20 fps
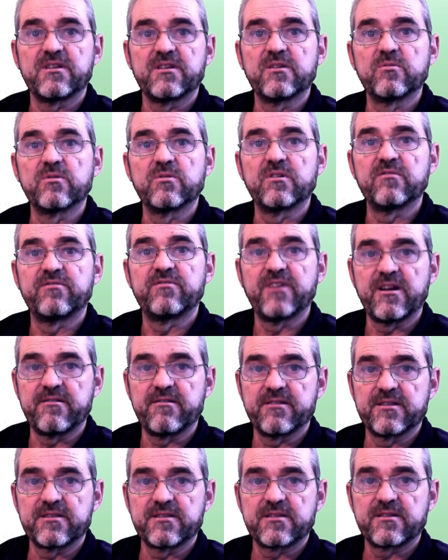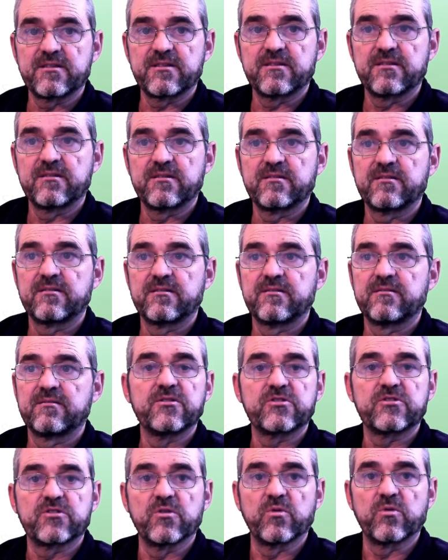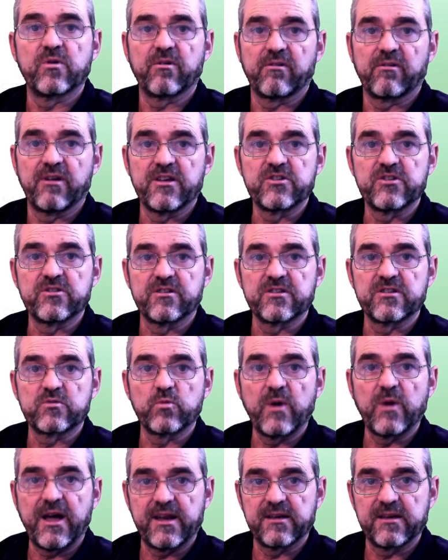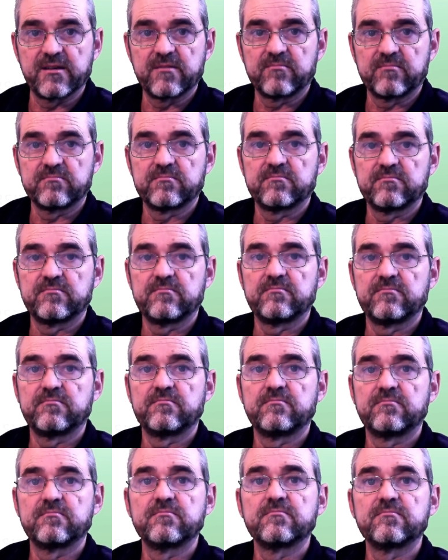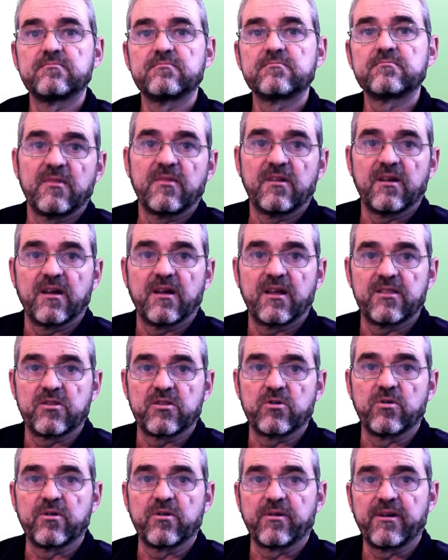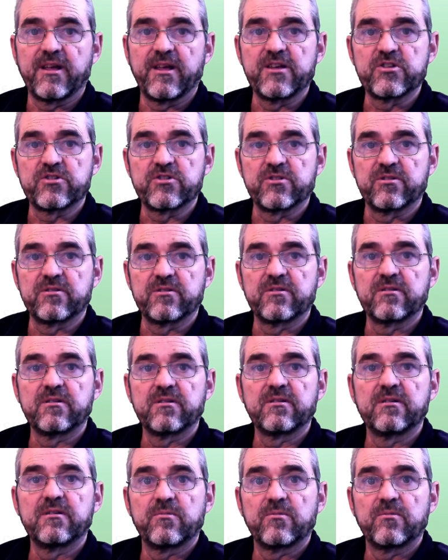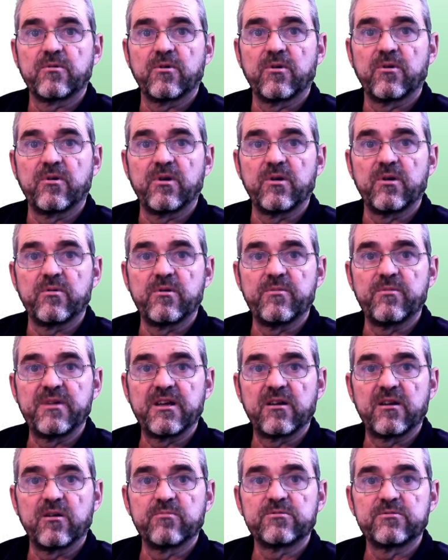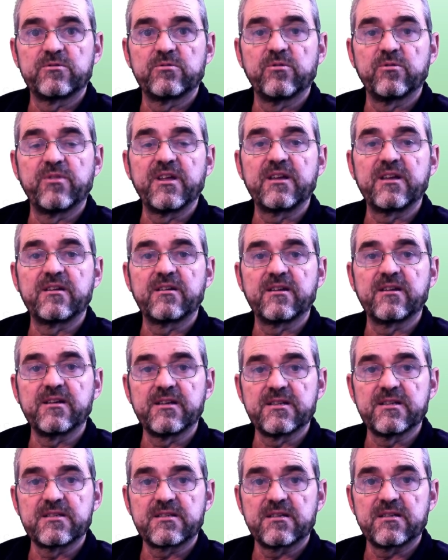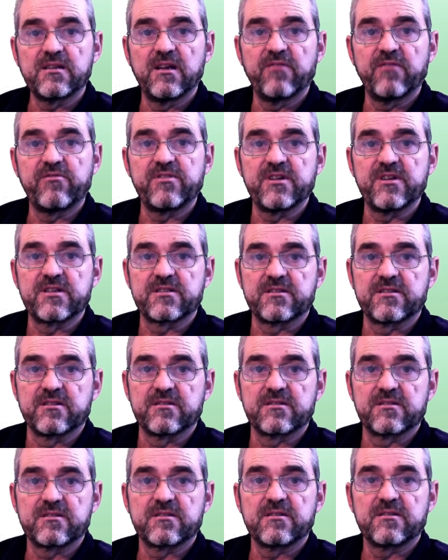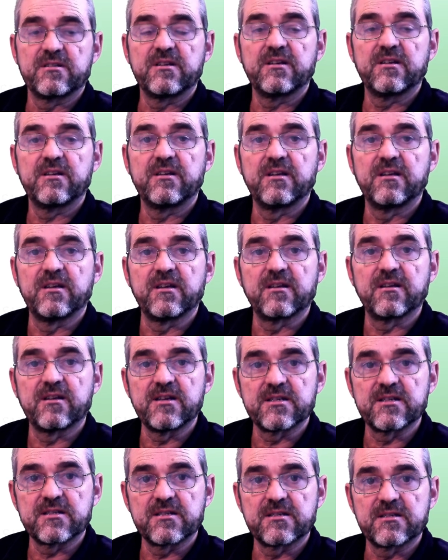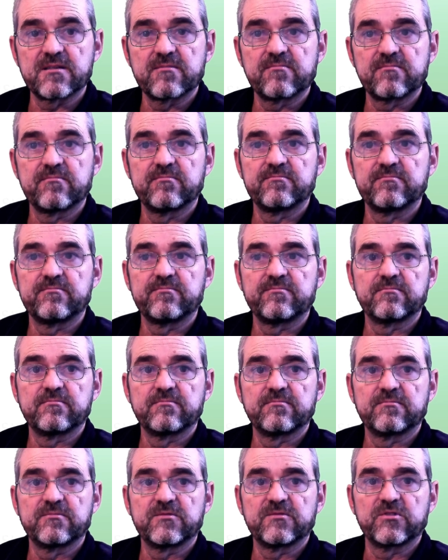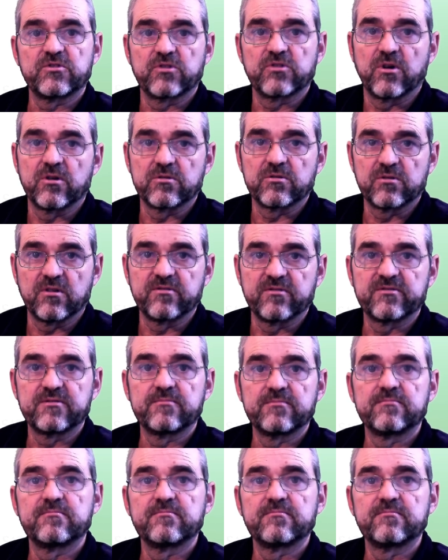equal variance, so correlation is 1. And correlation only will be allowed to decrease if distance increases, sort of.